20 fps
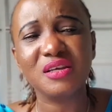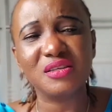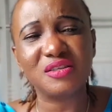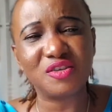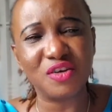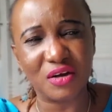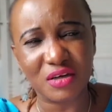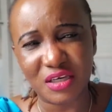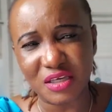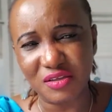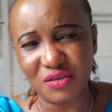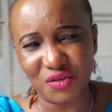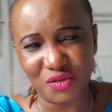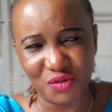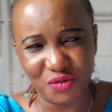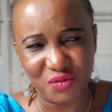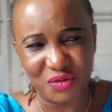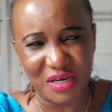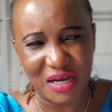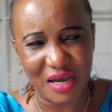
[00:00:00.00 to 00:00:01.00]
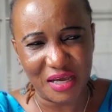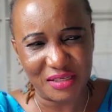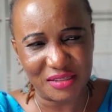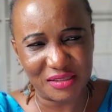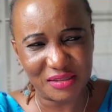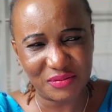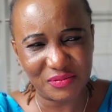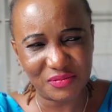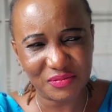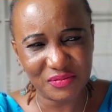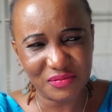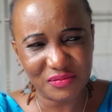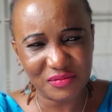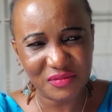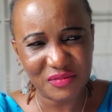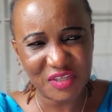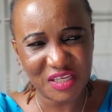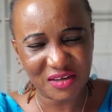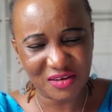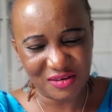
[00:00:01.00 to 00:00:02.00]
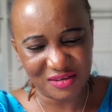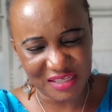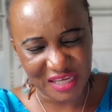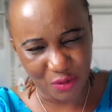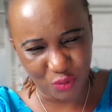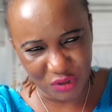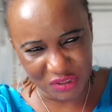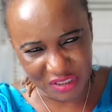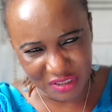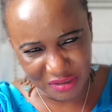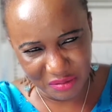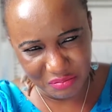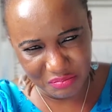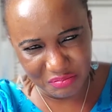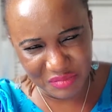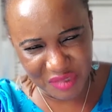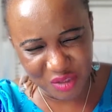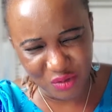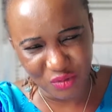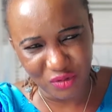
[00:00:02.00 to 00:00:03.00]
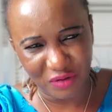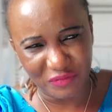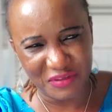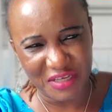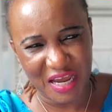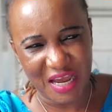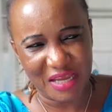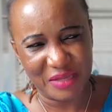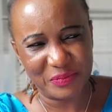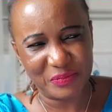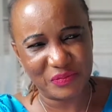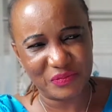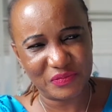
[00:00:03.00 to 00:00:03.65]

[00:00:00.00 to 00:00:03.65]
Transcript: talking to you guys. Because I was in the middle of that.